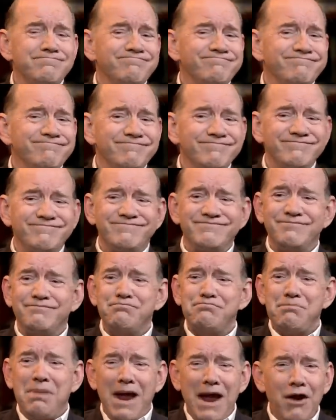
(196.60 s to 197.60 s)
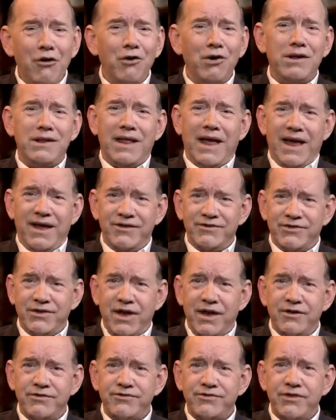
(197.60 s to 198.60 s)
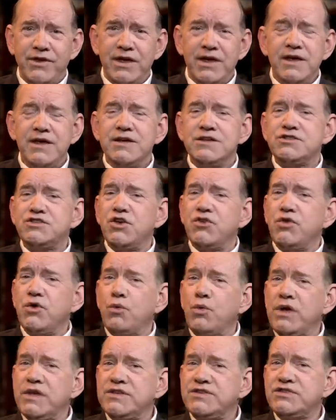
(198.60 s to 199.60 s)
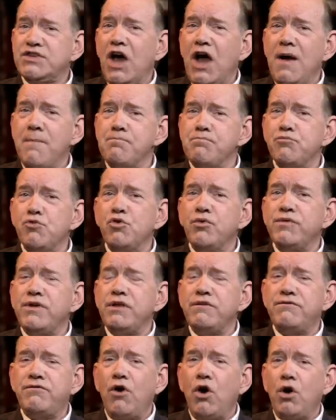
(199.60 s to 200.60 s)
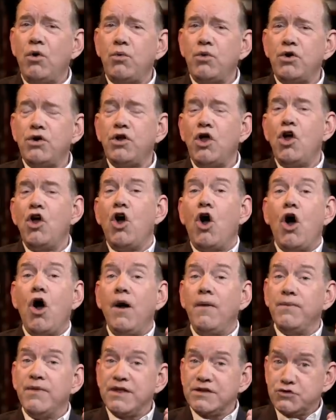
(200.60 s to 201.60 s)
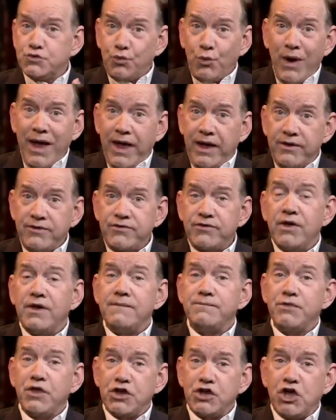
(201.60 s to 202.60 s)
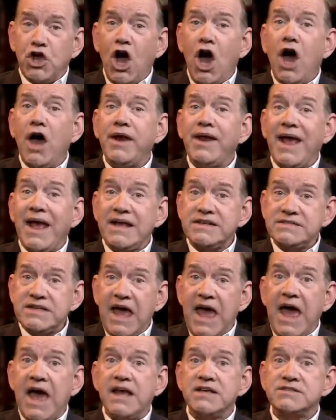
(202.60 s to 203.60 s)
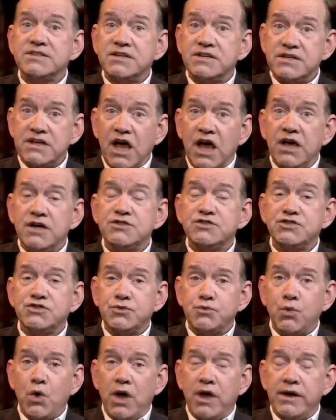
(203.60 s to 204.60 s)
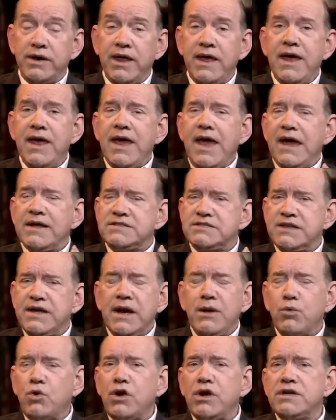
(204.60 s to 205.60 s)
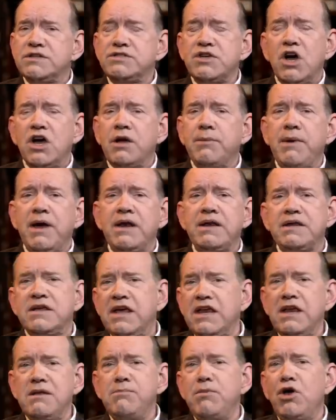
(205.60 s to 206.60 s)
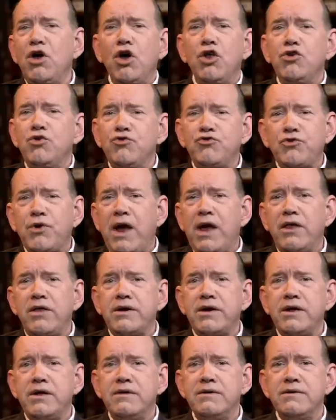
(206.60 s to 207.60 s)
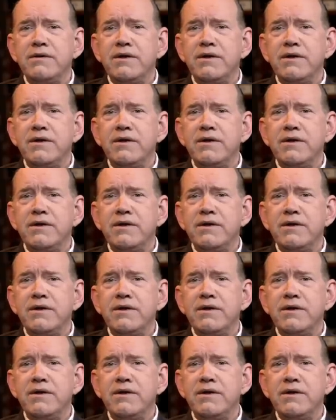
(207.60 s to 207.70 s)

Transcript: Mm, paralyze us so that we stop moving forward on this race that God has asked us to run. And today we're going to talk about getting beyond neutrality